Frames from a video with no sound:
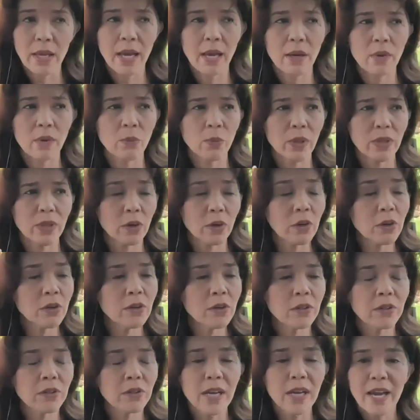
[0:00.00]
And with
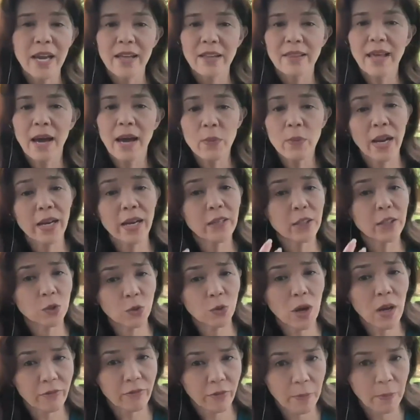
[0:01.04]
her, that one I could
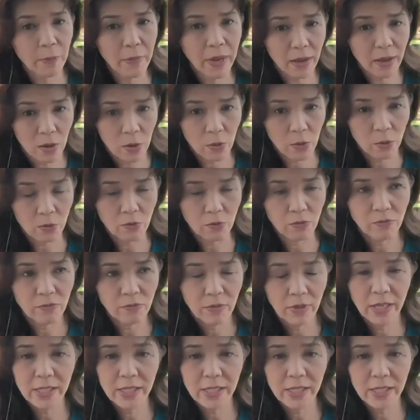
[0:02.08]
draw from my own